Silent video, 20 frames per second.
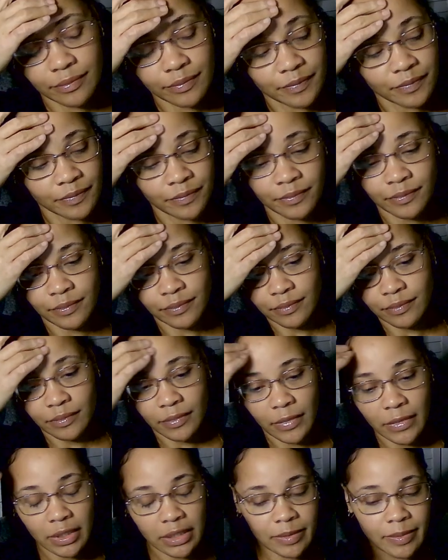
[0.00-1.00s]
mm-mm.
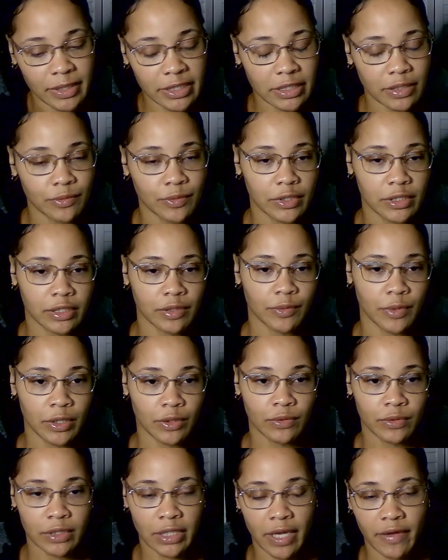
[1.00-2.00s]
especially with someone
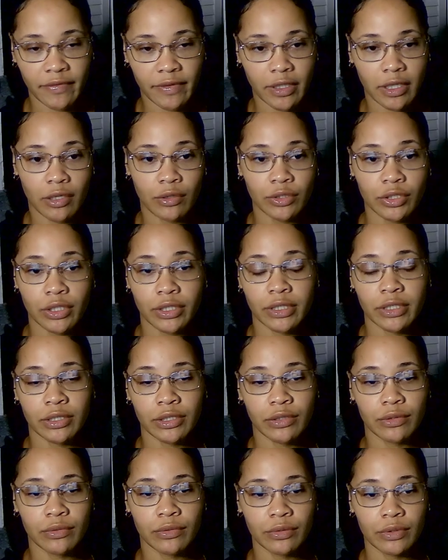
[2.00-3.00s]
who's having closure
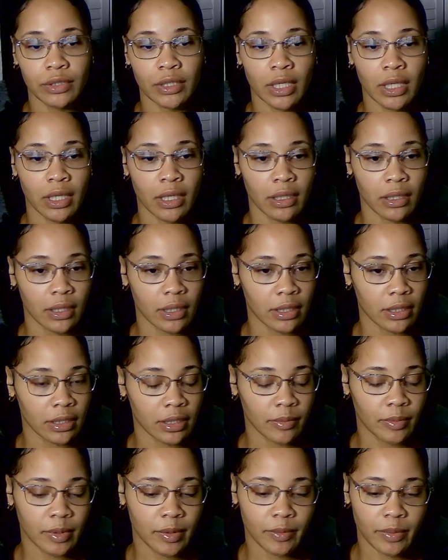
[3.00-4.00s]
issues,
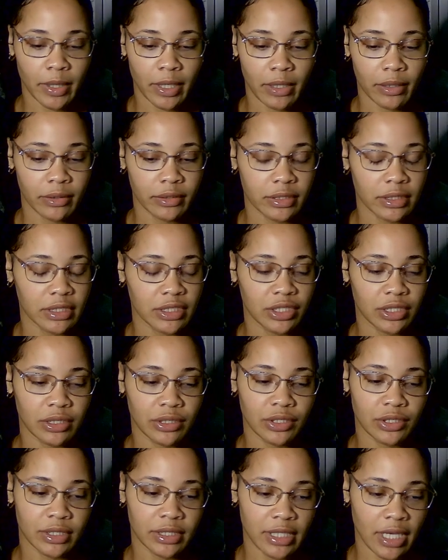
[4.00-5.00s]
it'll be better to
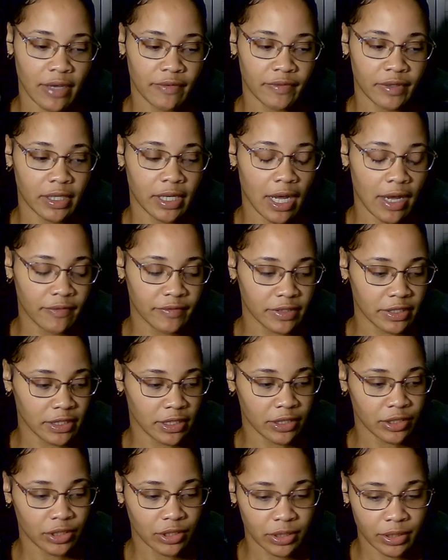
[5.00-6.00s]
just have a
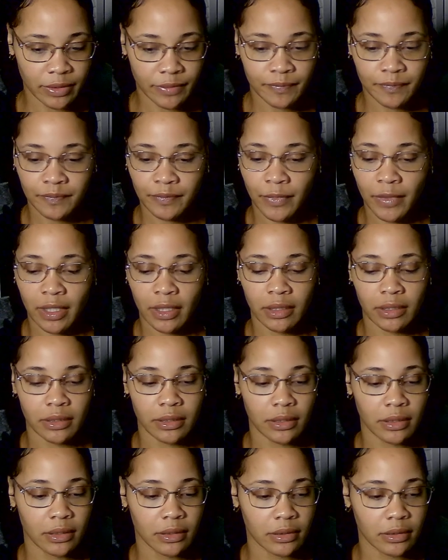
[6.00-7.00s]
conversation
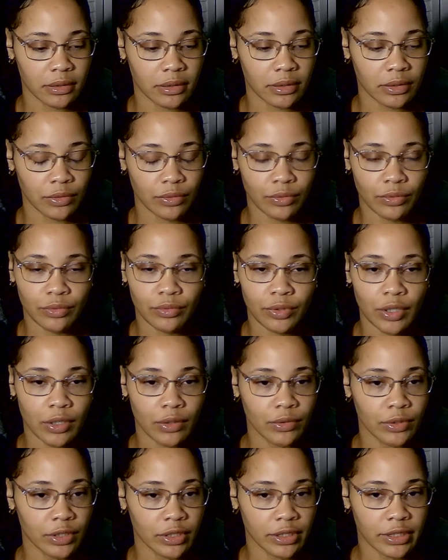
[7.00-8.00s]
to
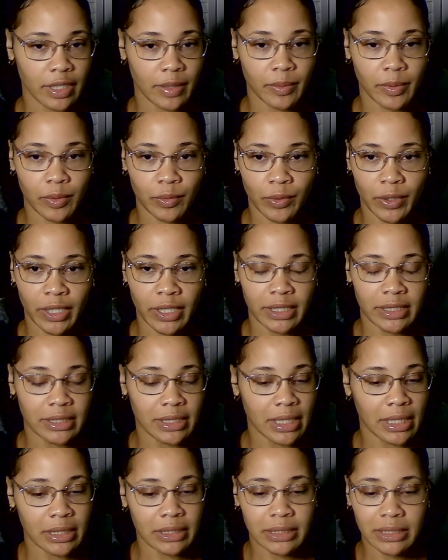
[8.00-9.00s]
go your separate ways
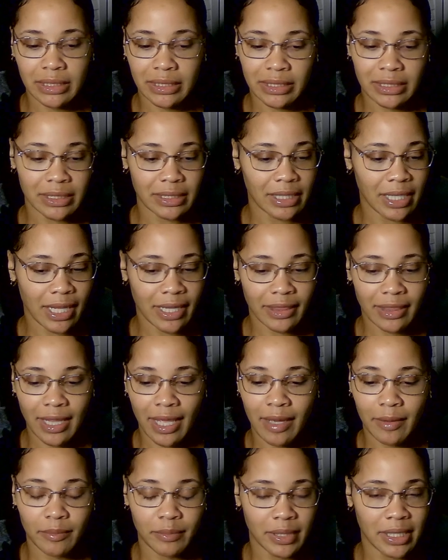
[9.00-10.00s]
and just let
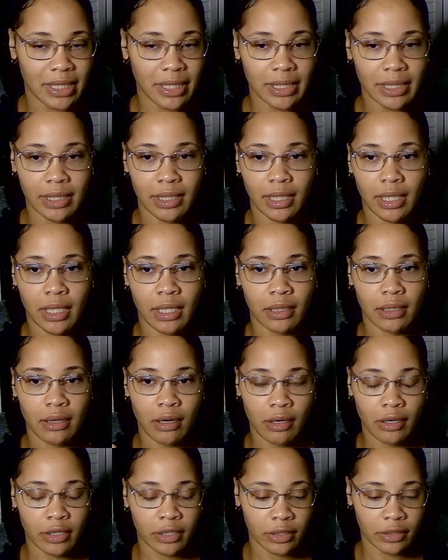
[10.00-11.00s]
that be and
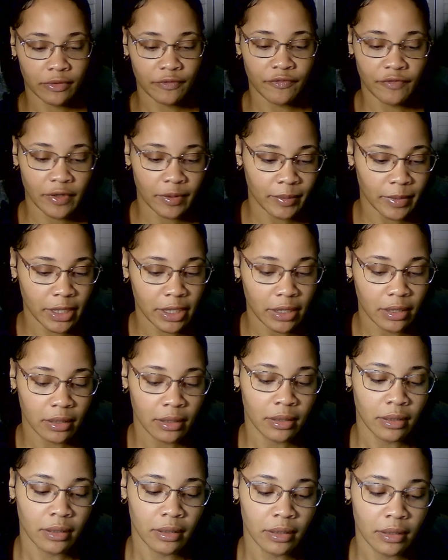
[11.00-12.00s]
learn from it
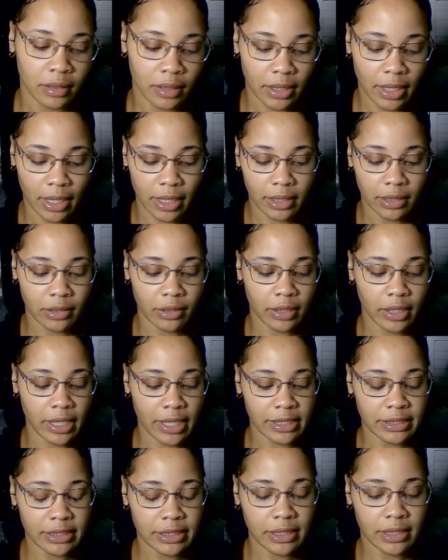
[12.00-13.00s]
gain your
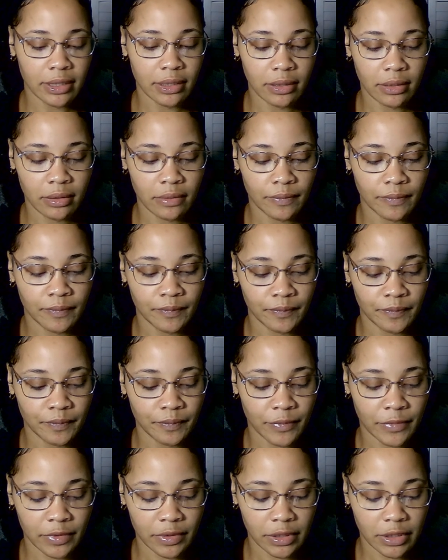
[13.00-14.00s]
lesson
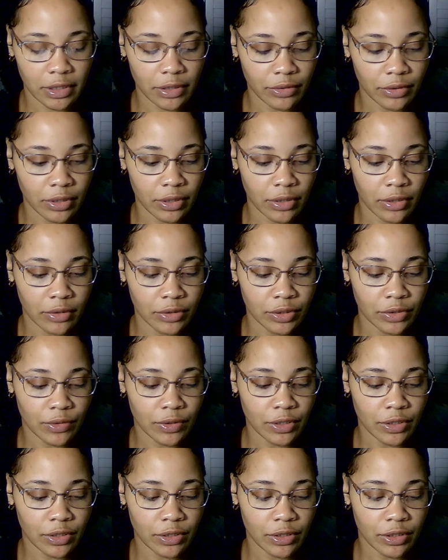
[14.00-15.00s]
so you can go
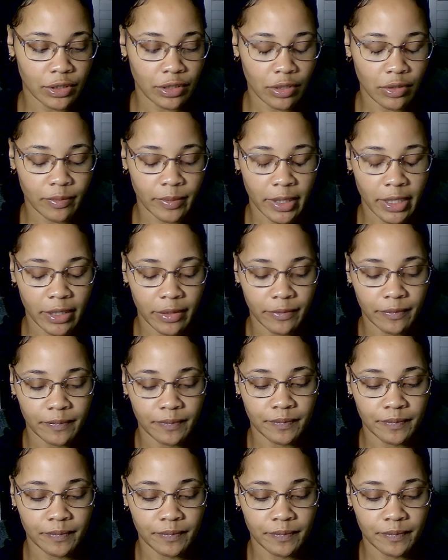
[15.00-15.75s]
towards your soulmate,